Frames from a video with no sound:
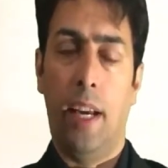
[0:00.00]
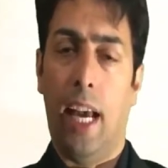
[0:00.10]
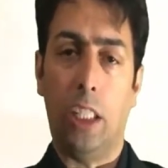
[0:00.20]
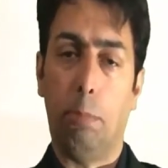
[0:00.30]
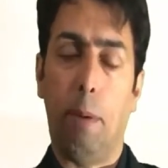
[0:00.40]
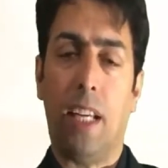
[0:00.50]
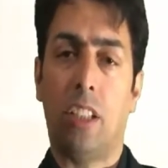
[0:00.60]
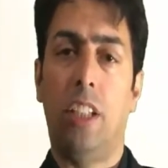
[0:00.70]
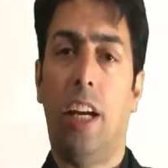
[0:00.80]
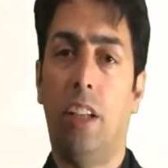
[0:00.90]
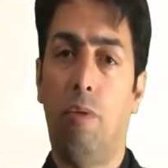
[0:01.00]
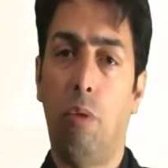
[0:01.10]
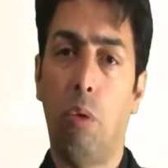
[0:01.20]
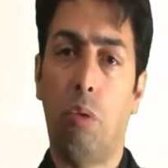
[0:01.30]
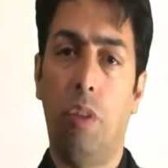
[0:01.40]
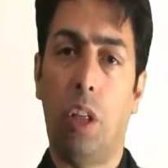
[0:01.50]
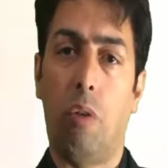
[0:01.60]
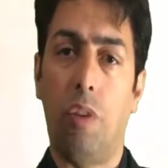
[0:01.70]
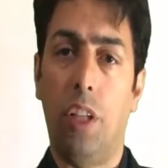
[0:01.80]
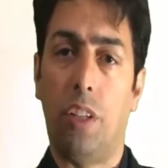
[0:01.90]
especially at the fourth week
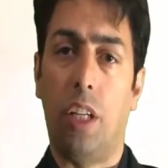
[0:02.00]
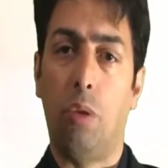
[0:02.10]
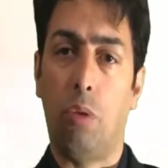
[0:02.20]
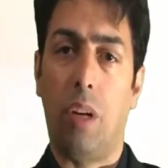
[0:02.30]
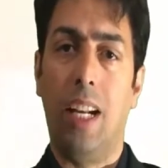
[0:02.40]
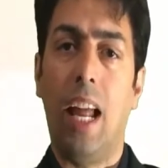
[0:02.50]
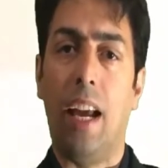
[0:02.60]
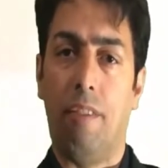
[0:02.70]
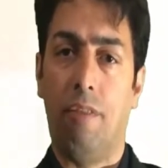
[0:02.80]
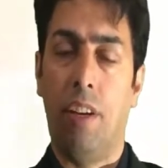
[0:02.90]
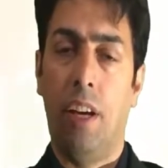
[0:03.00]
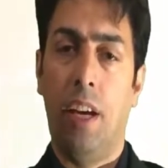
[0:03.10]
of intrauterine life.